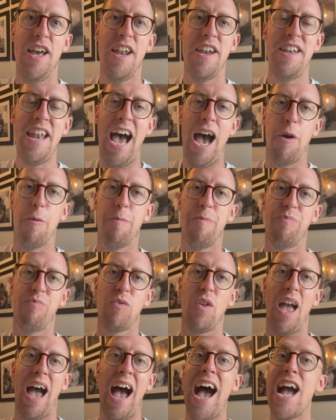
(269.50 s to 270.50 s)
Now,
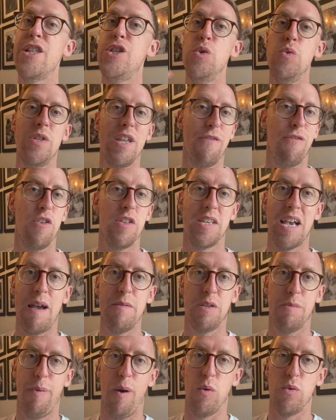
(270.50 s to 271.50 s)
I do different
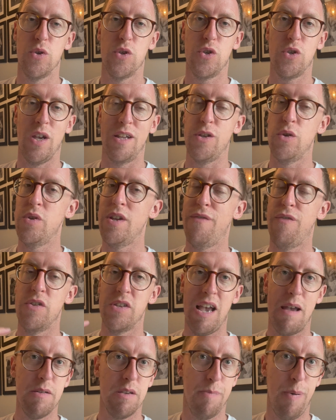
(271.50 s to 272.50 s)
types of posts. I do different
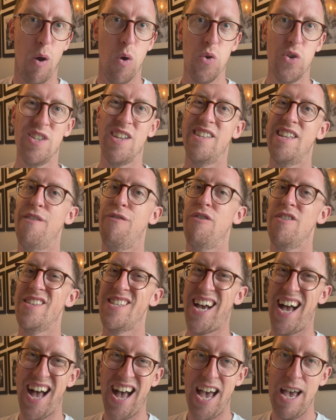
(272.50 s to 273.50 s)
types of posts at different
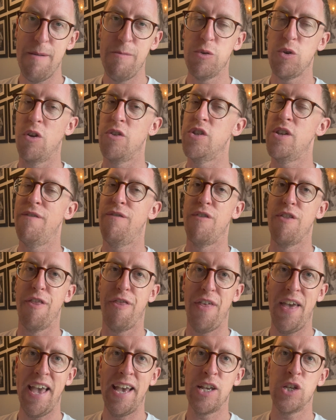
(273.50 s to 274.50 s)
times on different
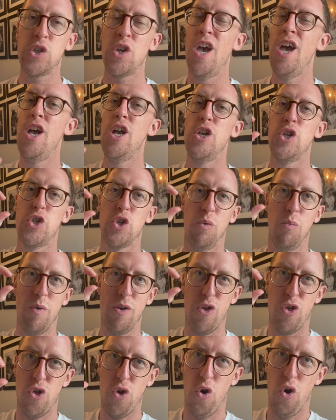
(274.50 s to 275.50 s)
things, some
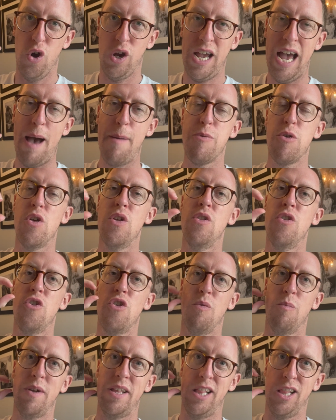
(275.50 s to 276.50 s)
with short captions,
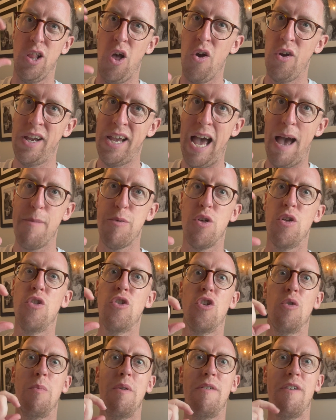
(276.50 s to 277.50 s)
some with long
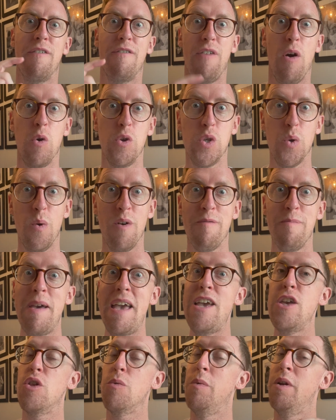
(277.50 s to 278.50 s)
captions, some with a photo of
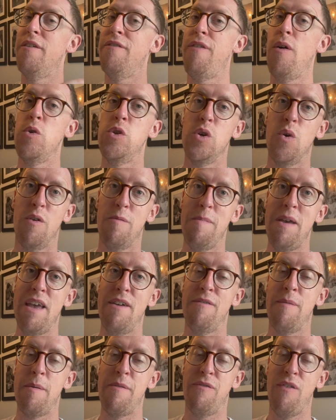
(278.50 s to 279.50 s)
me, some with a photo of me
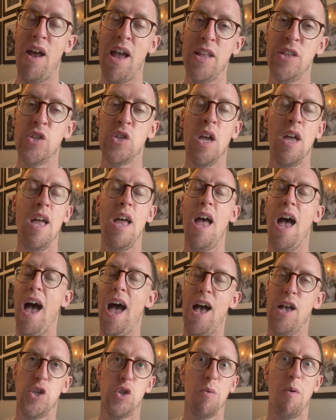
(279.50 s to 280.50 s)
and my friends,
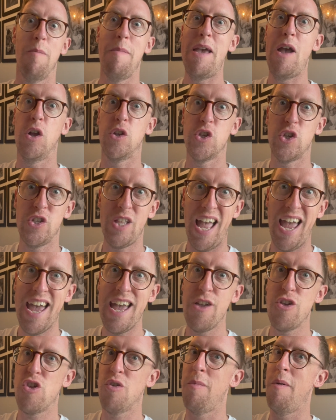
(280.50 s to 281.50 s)
uh, some of me on
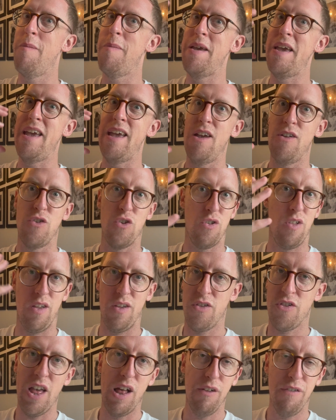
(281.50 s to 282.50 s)
stage, some of me just a
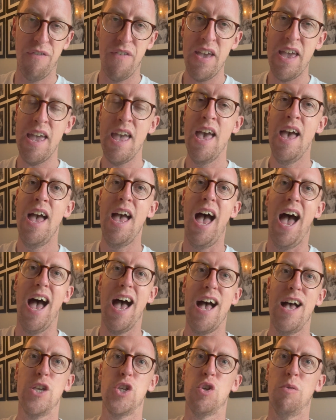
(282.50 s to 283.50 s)
selfie,
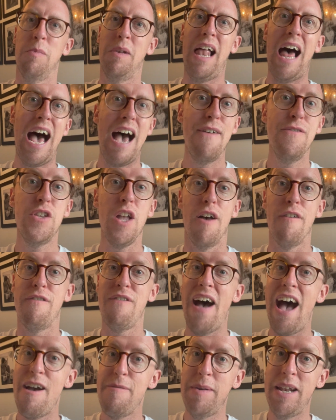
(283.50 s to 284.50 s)
uh, some lives that are
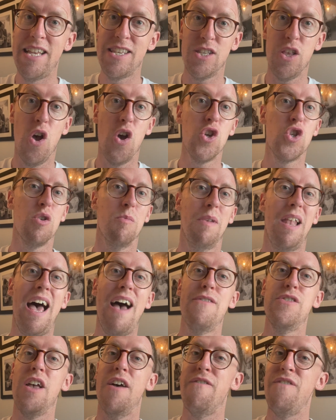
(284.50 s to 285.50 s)
five minutes long, some
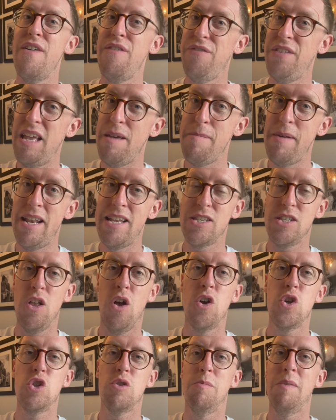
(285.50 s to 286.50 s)
lives that are fifteen minutes
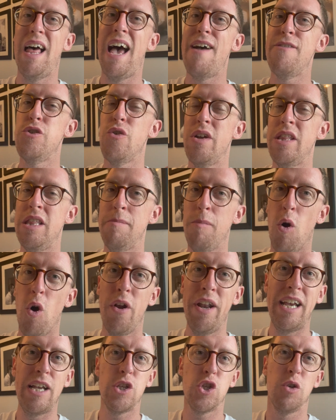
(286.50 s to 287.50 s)
long, some lives are in the
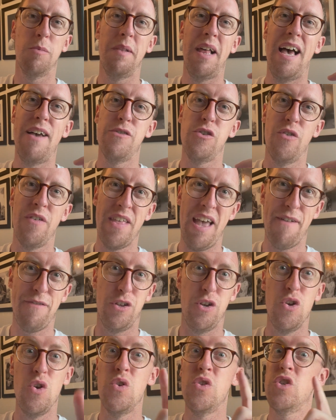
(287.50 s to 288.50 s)
morning and some lives are in the
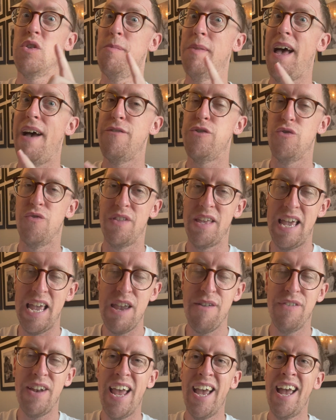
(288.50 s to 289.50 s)
afternoon, some lives are in the
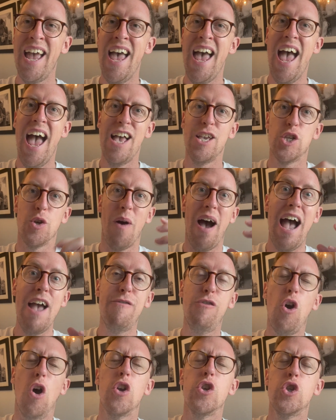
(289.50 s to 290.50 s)
evening. So
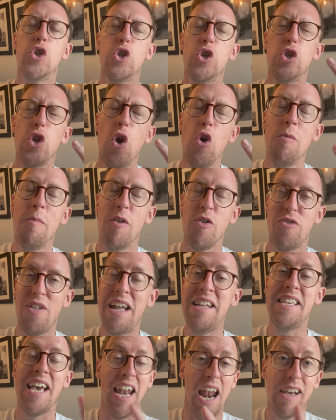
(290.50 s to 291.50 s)
I've got so much
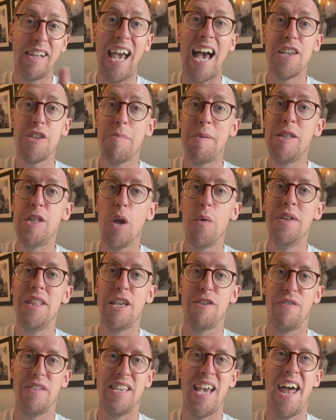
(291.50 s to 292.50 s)
data. Guys, I've been doing
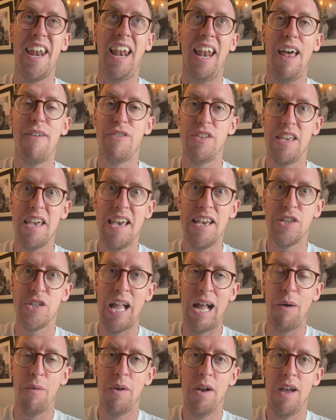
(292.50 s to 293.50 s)
this for ten, eleven years
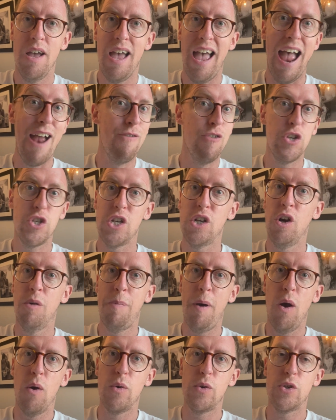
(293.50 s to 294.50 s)
now, every single
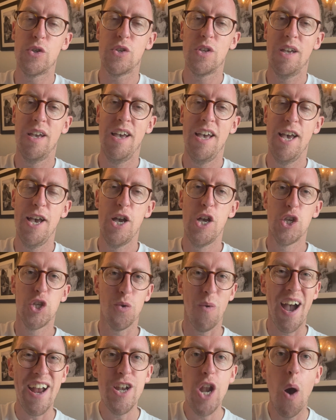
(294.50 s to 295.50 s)
post.
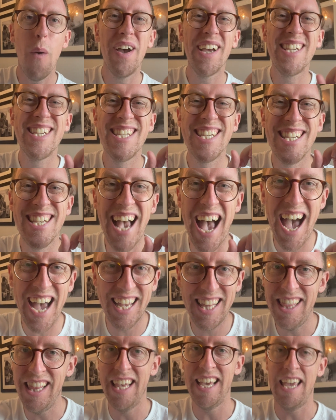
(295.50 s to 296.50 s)
So I know
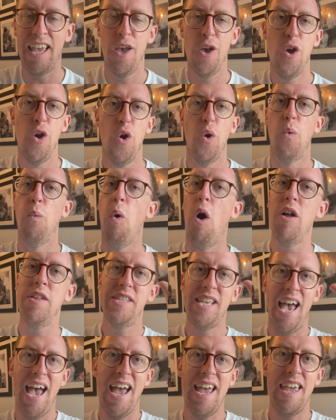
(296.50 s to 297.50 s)
exactly what
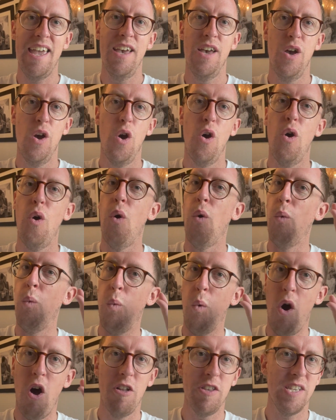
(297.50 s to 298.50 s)
day,
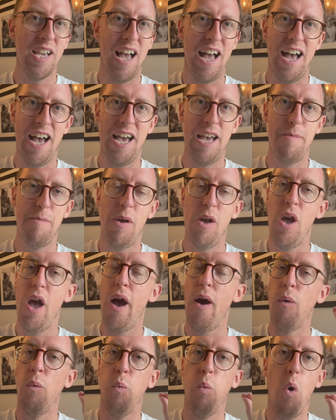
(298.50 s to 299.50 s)
what time,
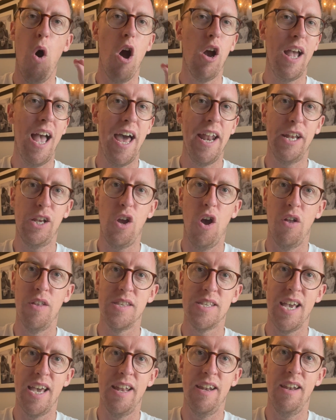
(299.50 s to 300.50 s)
what kind of
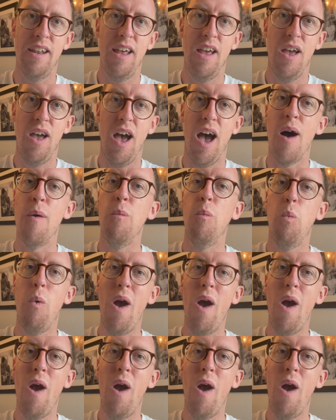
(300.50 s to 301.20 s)
content and